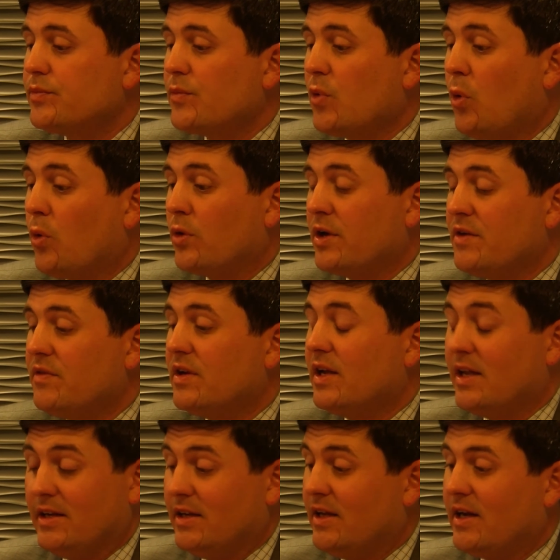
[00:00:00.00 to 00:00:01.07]
or even,
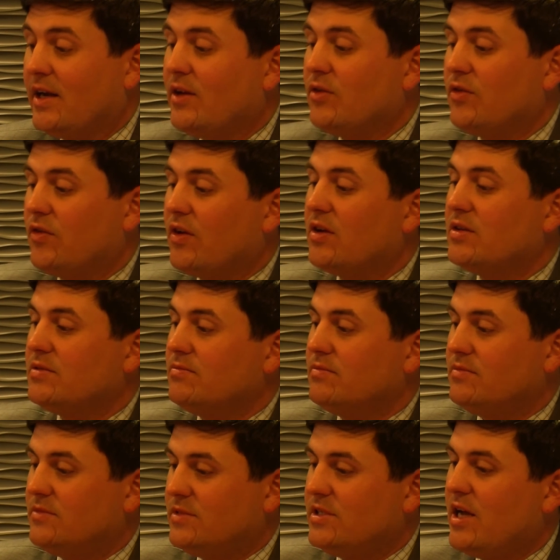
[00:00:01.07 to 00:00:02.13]
and I know this is going to
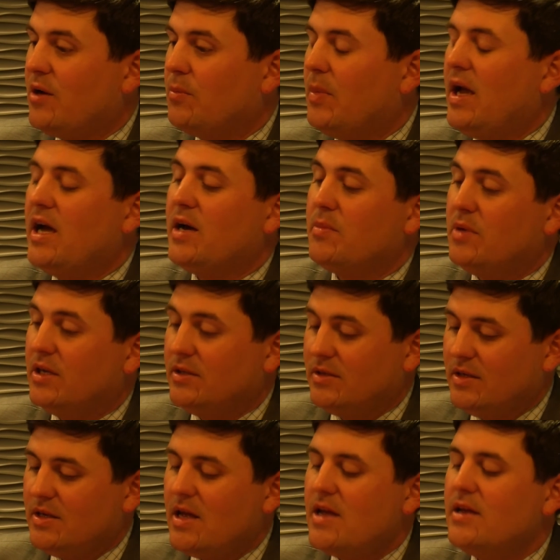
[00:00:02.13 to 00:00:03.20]
sound bad, but
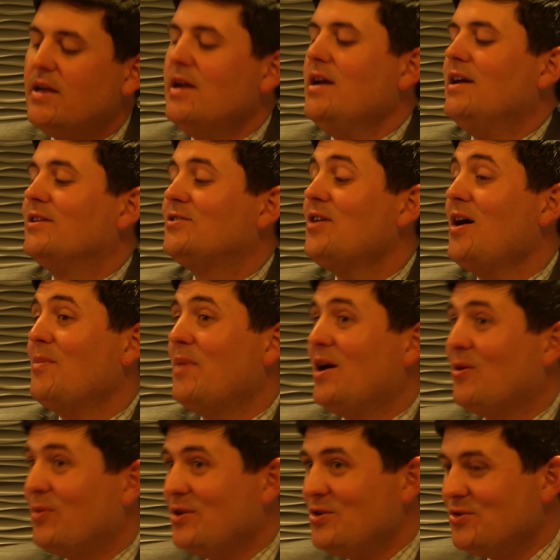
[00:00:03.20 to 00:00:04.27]
it's not
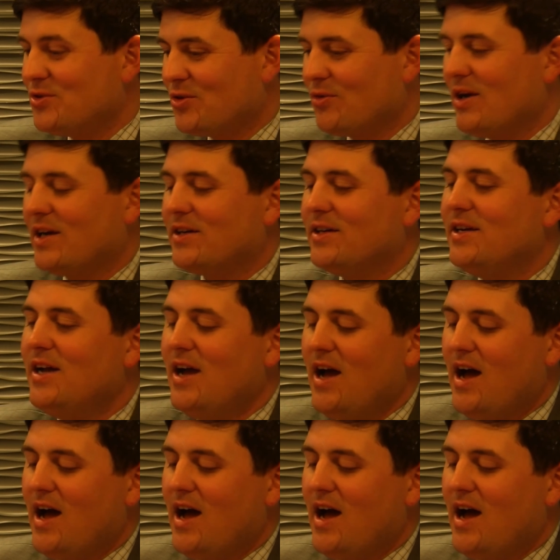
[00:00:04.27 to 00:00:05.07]
bad when used correctly.